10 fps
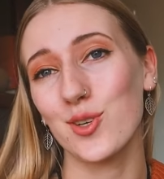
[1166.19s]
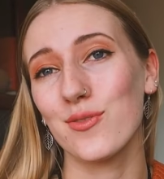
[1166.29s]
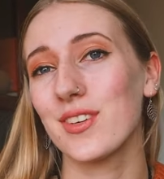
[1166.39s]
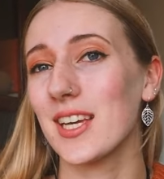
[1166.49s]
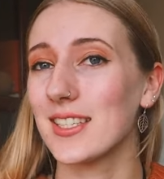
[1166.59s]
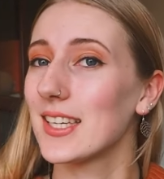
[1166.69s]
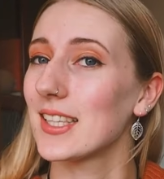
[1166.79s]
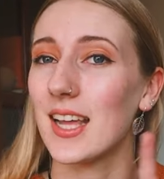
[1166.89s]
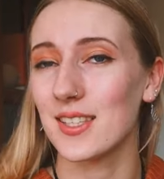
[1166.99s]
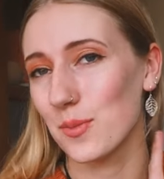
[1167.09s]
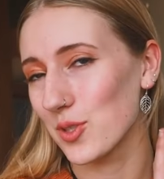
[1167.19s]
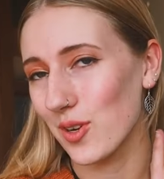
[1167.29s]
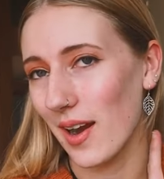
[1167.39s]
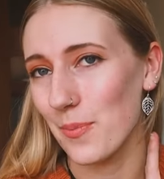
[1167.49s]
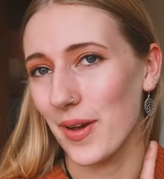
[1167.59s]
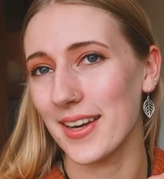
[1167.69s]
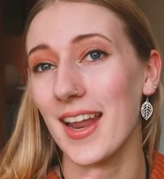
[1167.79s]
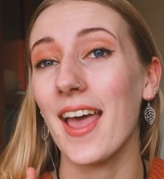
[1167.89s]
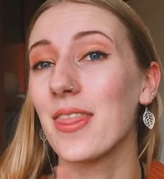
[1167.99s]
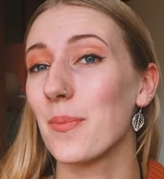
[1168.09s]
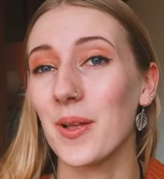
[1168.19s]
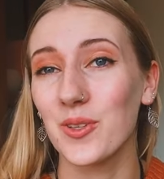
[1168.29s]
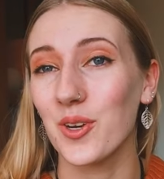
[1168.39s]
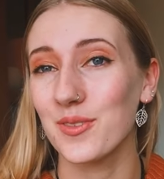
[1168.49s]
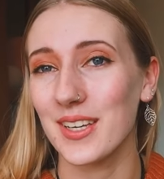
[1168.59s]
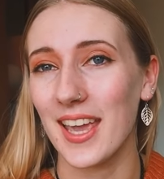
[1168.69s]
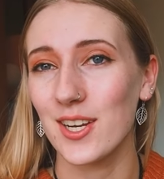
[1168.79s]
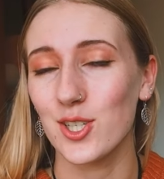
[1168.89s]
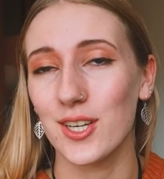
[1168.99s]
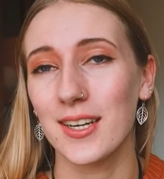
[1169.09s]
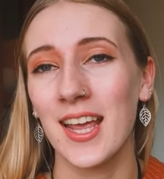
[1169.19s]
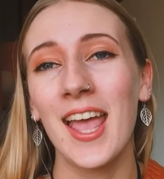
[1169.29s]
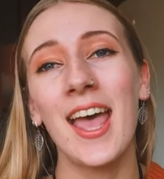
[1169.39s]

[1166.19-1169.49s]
don't forget to hit that subscribe button and the bell notification.